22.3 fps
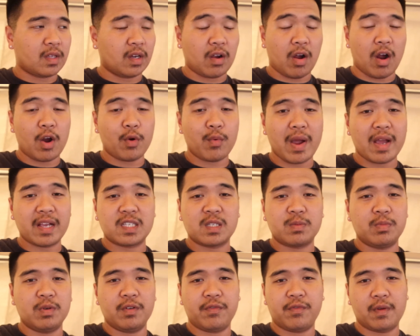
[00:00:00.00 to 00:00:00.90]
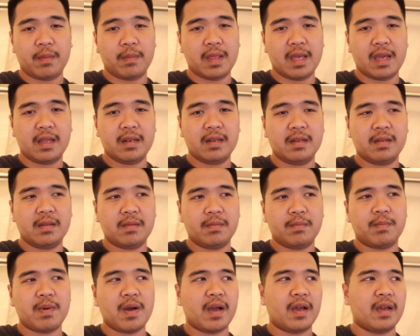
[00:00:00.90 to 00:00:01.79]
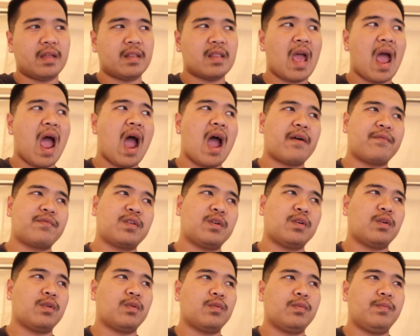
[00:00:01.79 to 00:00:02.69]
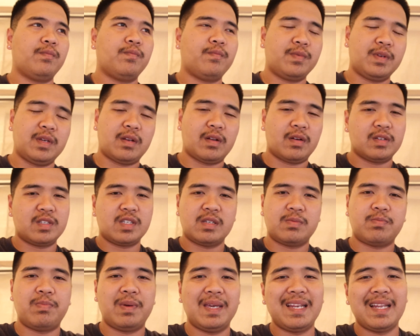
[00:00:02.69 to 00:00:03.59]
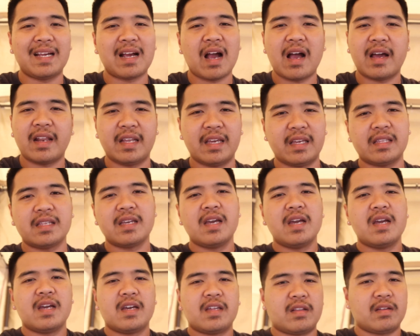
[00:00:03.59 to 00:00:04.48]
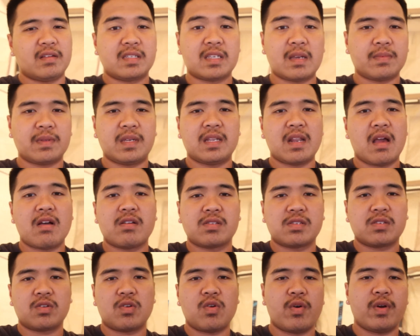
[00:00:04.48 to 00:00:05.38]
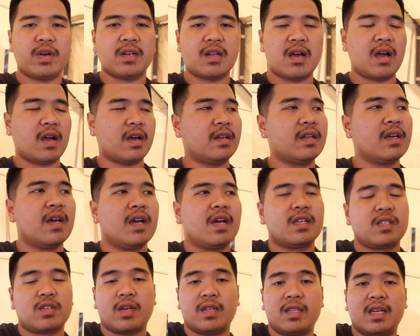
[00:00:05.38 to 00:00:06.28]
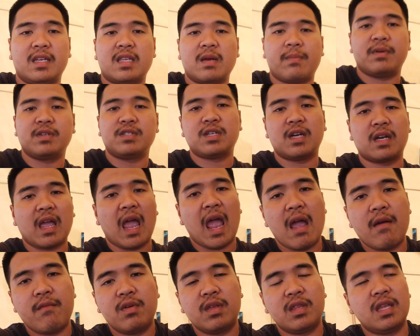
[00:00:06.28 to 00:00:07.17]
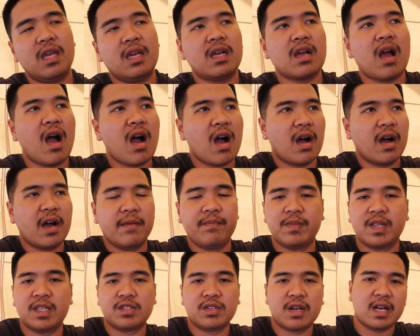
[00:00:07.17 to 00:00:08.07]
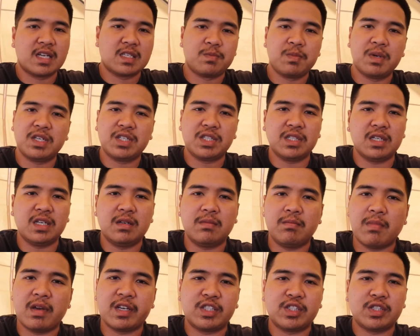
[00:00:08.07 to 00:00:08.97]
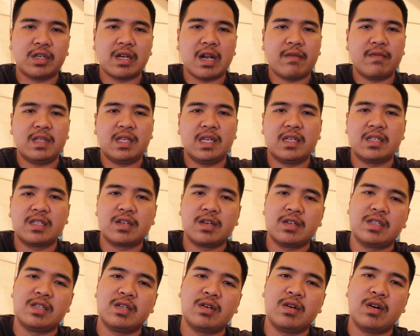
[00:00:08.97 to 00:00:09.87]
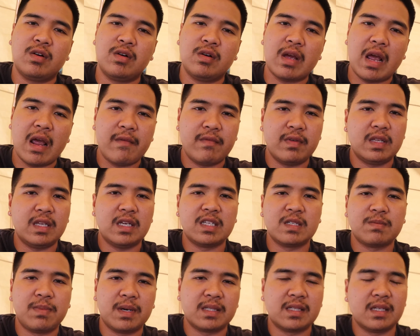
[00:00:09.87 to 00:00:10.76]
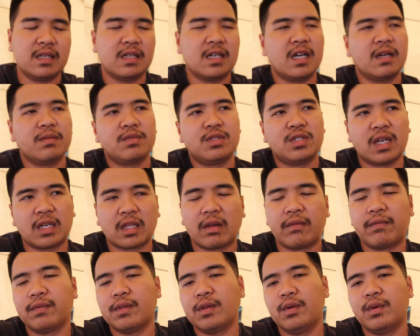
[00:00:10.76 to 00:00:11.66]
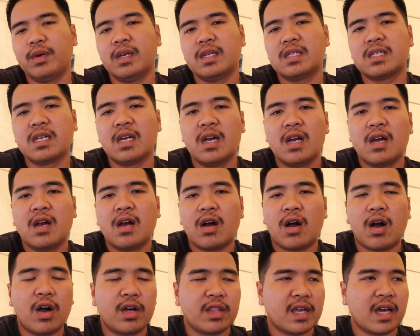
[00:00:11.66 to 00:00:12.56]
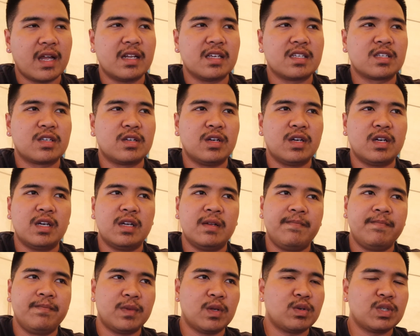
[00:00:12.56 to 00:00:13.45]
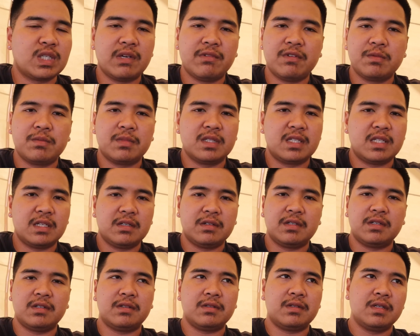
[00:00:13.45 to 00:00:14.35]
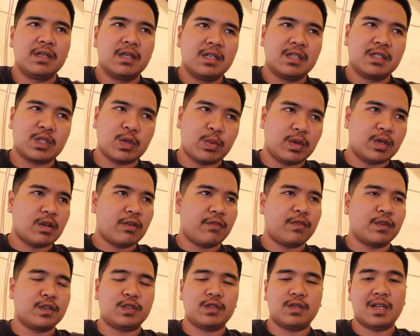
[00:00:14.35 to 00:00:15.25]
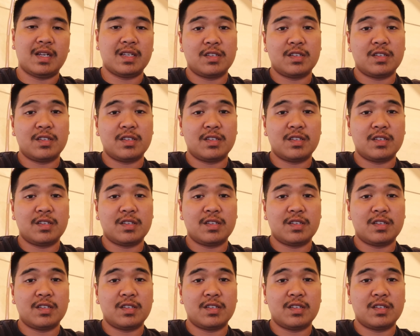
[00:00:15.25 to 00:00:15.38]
car ran smooth from then, but after, you know, just beating on it, there's something else going on. So I did double check everything on the transmission, make sure that everything is good to go, everything's buttoned up, check the fluids, all that is good, no shipping material, so we know for sure that